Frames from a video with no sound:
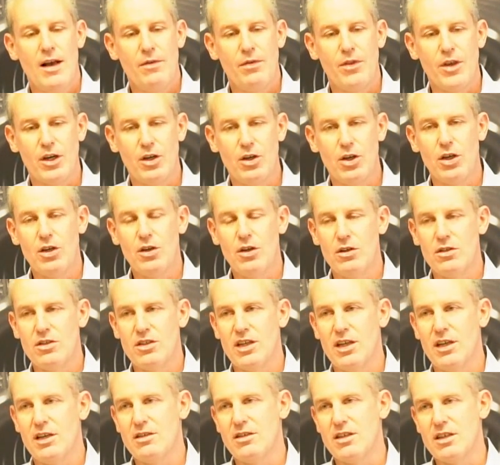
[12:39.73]
The good news
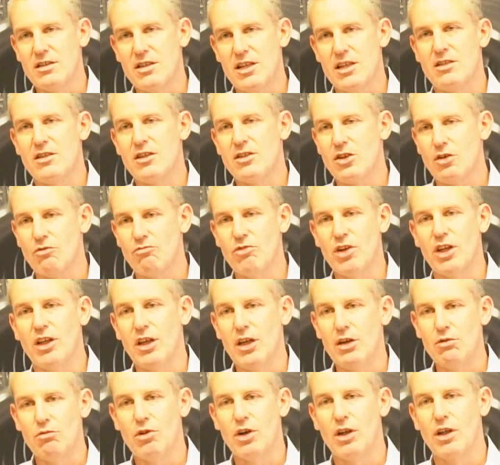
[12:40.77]
is this is a
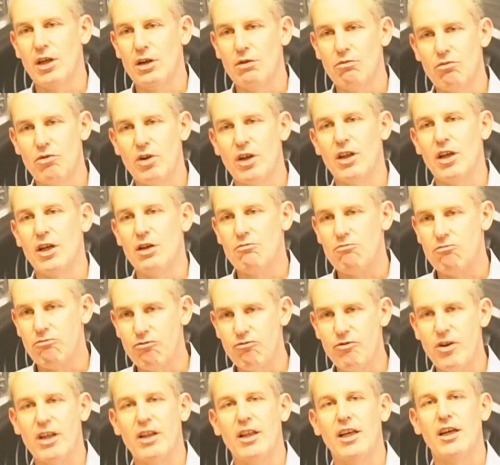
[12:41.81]
really, really, really,
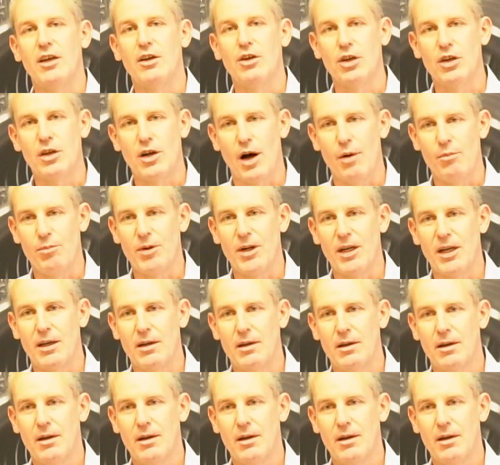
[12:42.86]
really good company.